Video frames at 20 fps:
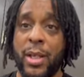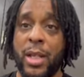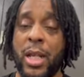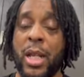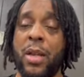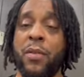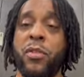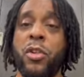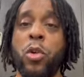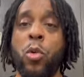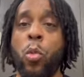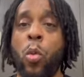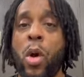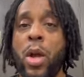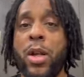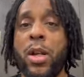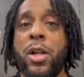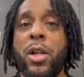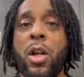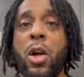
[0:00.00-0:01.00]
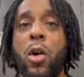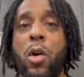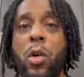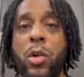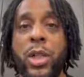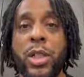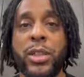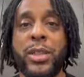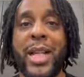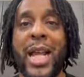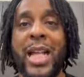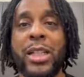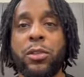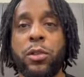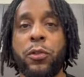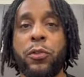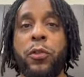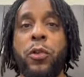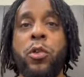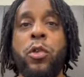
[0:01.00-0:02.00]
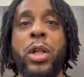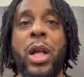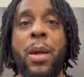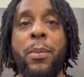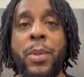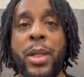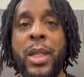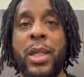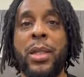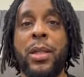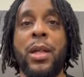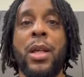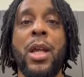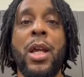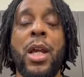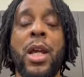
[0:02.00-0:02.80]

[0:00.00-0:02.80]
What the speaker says: If you want to know this natural food I'm eating,